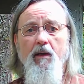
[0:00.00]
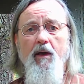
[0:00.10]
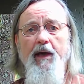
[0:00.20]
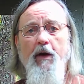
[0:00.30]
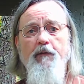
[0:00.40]

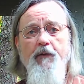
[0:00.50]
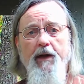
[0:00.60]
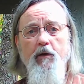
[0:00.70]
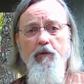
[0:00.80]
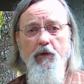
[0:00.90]
And our
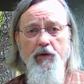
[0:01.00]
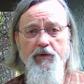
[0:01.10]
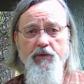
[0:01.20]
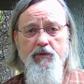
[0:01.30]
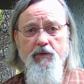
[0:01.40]
final
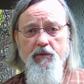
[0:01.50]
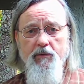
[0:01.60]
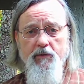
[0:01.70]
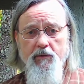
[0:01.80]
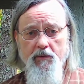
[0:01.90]
verse.
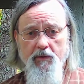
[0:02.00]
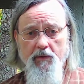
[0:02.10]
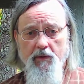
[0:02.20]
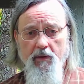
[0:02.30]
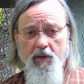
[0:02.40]

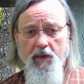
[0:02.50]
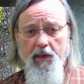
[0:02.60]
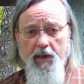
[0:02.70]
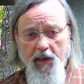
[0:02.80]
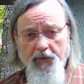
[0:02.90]

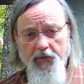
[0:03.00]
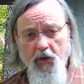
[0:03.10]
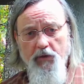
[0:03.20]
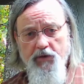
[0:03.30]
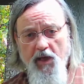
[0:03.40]
In
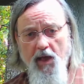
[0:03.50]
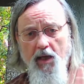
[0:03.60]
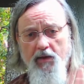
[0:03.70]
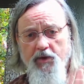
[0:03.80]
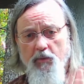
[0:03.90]
those
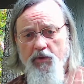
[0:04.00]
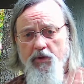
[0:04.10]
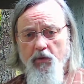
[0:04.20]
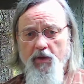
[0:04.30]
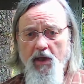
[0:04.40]
days there was
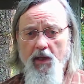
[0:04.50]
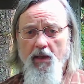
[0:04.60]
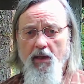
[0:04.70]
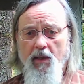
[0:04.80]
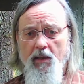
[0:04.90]
no
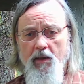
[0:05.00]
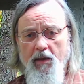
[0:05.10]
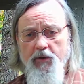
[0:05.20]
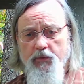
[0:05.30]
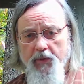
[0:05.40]
king in
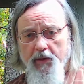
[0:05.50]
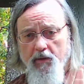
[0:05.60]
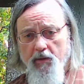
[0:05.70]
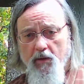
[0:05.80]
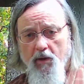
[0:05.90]
Israel.
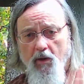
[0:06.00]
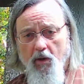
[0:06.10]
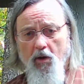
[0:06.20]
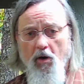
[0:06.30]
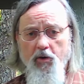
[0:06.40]

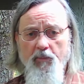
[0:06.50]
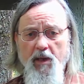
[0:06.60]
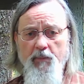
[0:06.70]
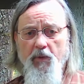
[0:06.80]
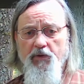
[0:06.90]
All the
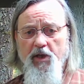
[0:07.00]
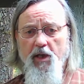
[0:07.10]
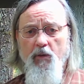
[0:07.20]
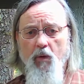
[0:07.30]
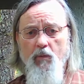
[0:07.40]
people
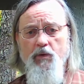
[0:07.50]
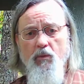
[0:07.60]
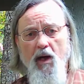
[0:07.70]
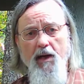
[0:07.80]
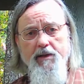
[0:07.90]
did what was
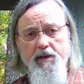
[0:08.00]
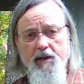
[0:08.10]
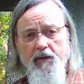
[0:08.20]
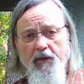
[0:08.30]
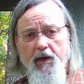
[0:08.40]
right
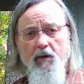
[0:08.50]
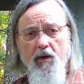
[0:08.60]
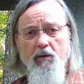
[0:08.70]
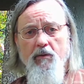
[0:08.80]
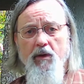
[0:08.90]
in their
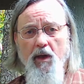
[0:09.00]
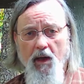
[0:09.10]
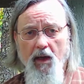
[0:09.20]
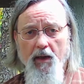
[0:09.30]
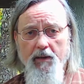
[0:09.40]
own
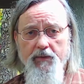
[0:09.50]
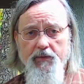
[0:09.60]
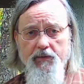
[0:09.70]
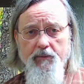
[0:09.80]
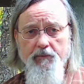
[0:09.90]
eyes.